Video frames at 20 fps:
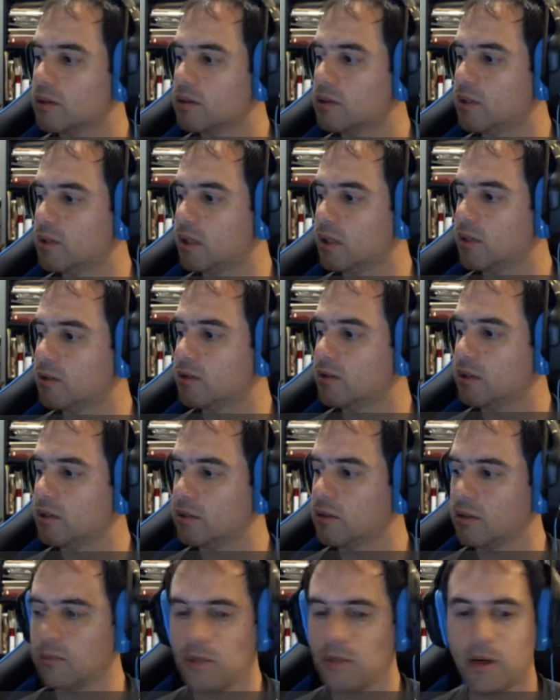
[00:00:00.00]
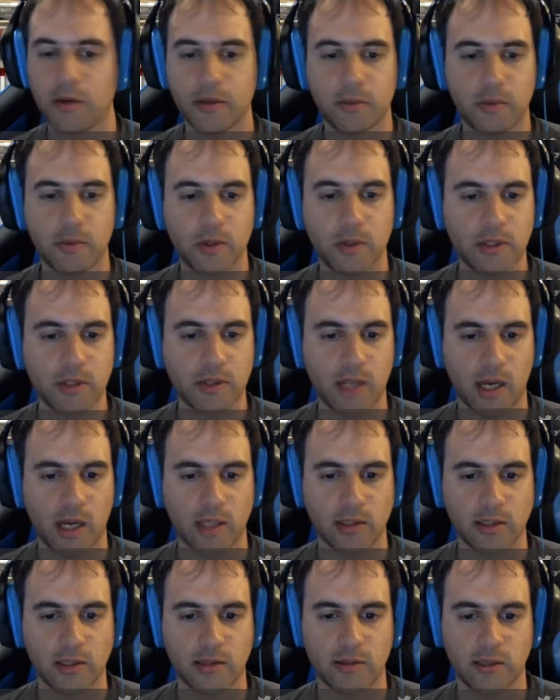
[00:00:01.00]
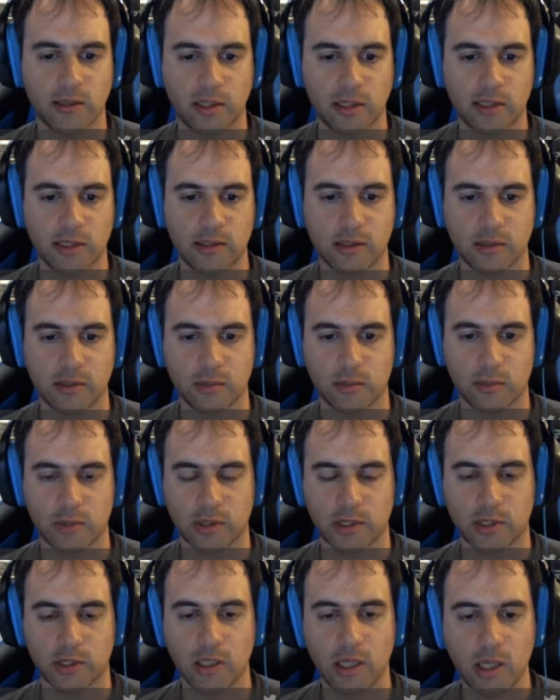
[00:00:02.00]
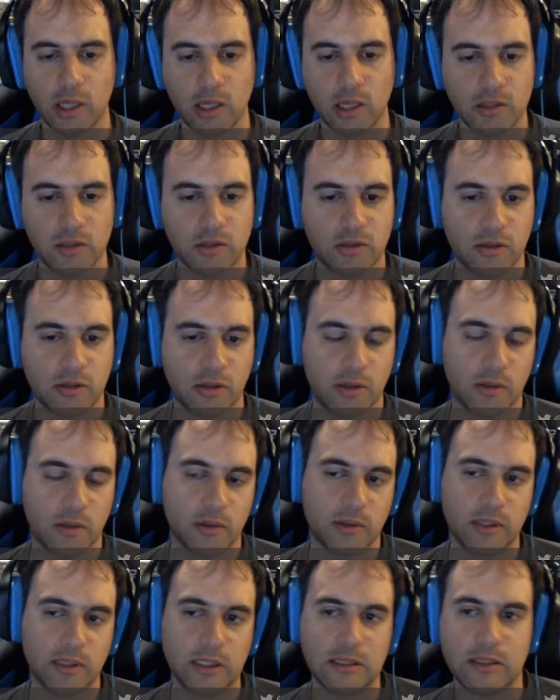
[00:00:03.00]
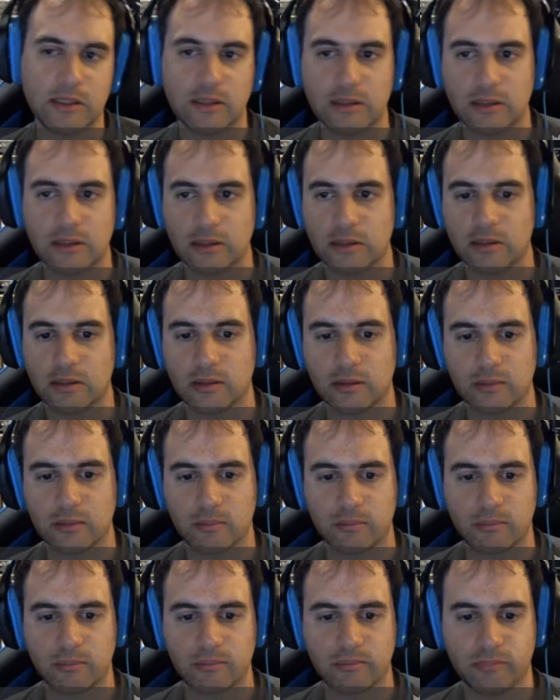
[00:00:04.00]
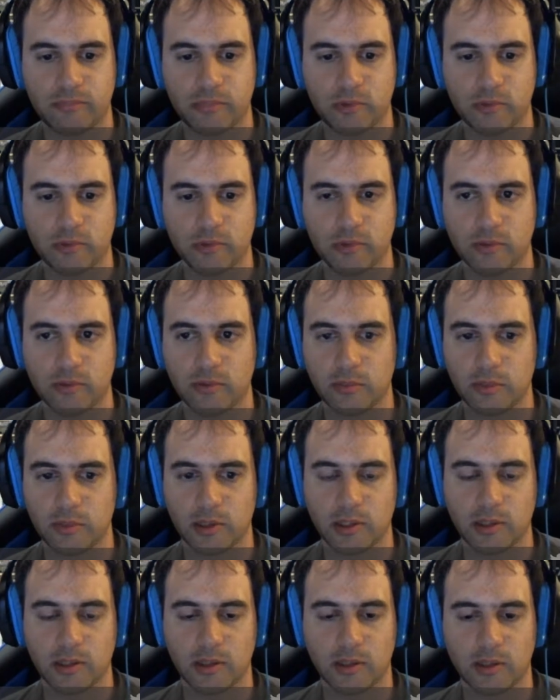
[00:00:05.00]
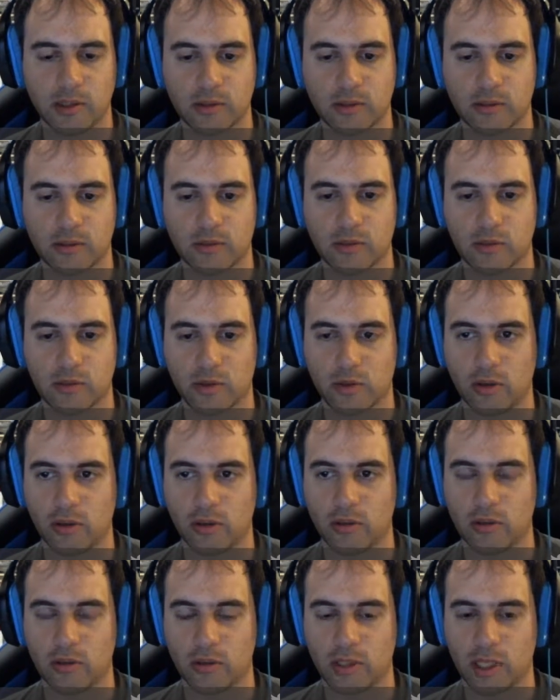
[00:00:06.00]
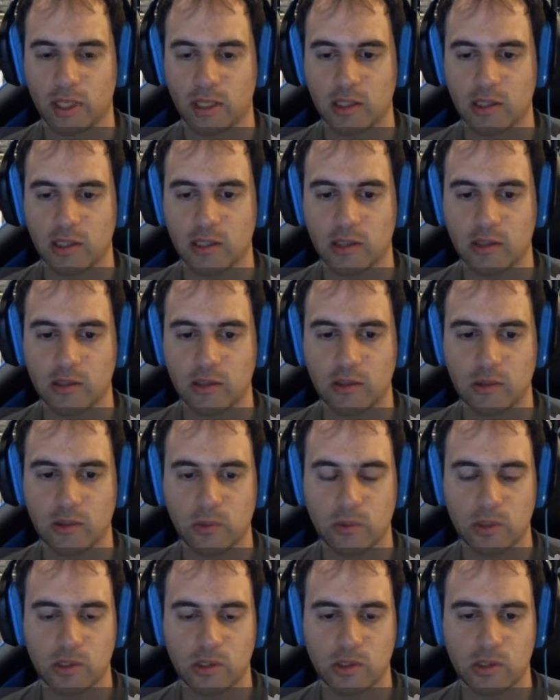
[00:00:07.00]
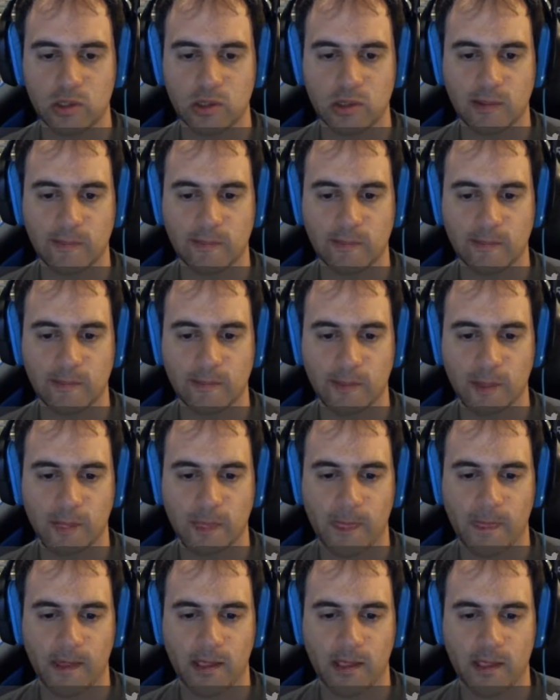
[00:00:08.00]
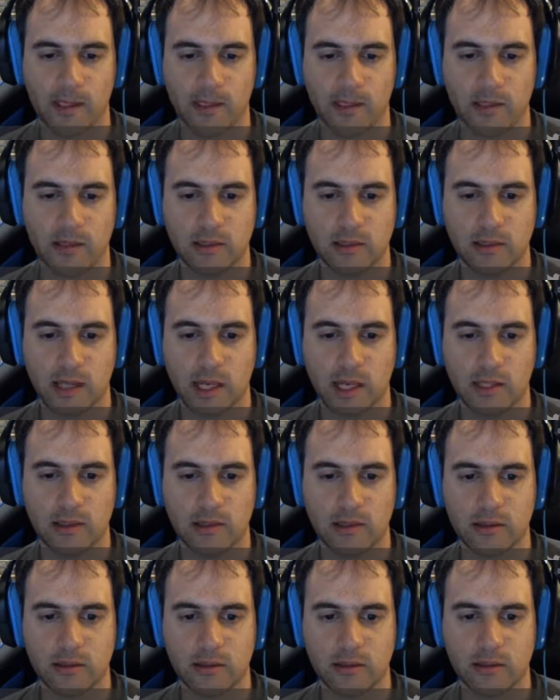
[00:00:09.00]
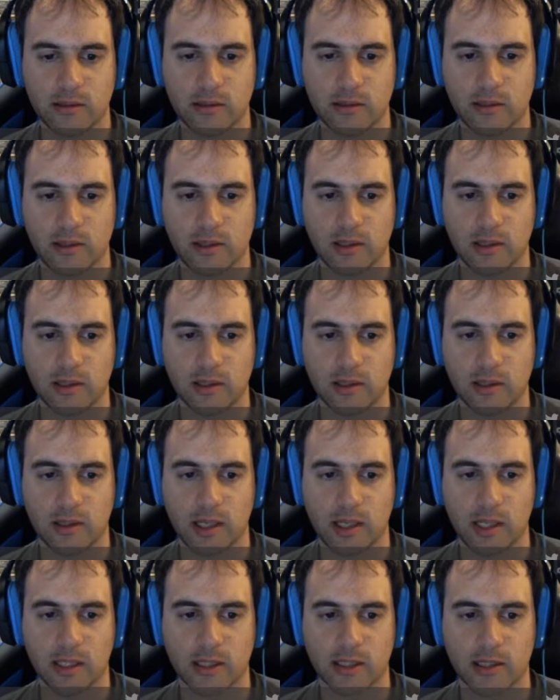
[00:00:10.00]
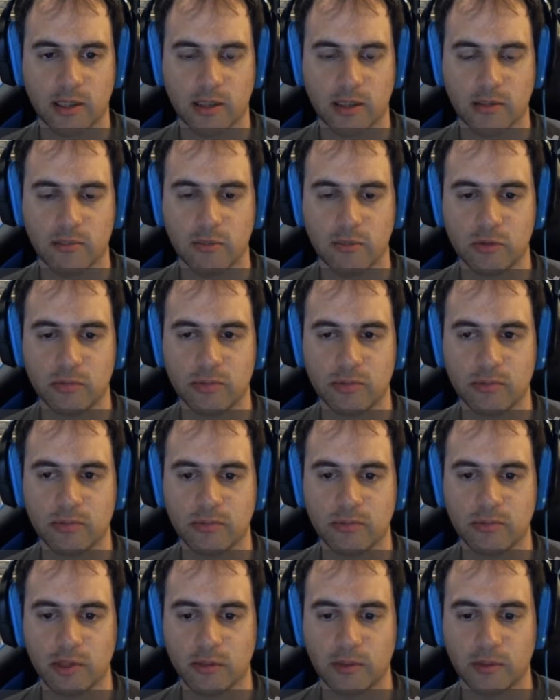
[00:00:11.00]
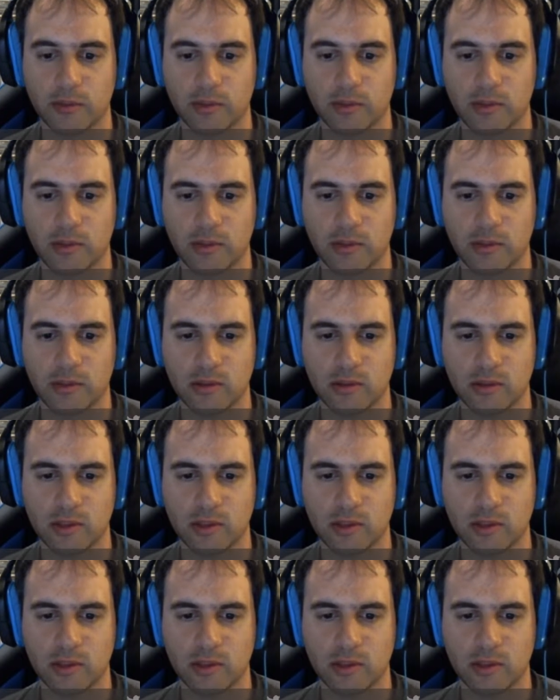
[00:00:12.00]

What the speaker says: Is desktop audio working? Yeah, at least that's working. So this is proven to be a draw. Okay, he switched sides, and I can just move my rook.